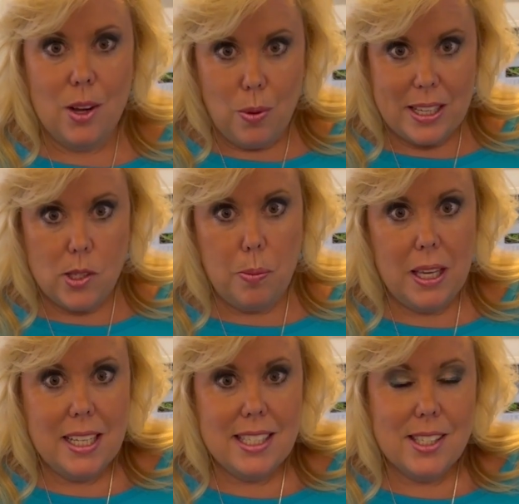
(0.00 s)

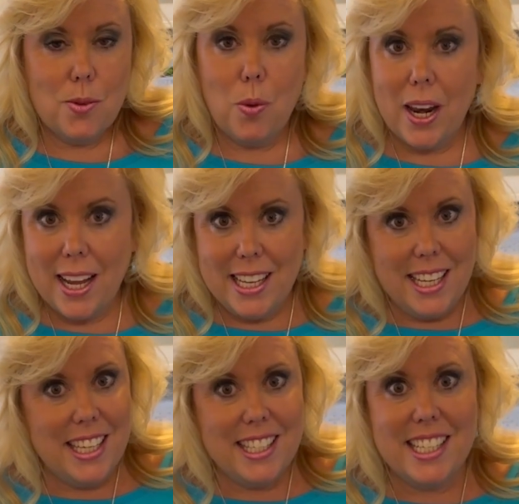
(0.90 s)
recipes, what I
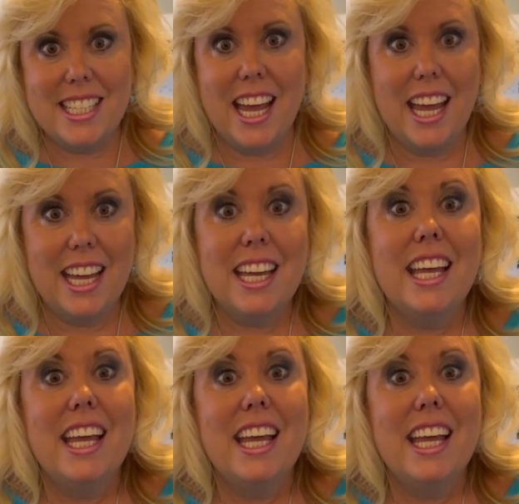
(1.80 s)
eat in a day,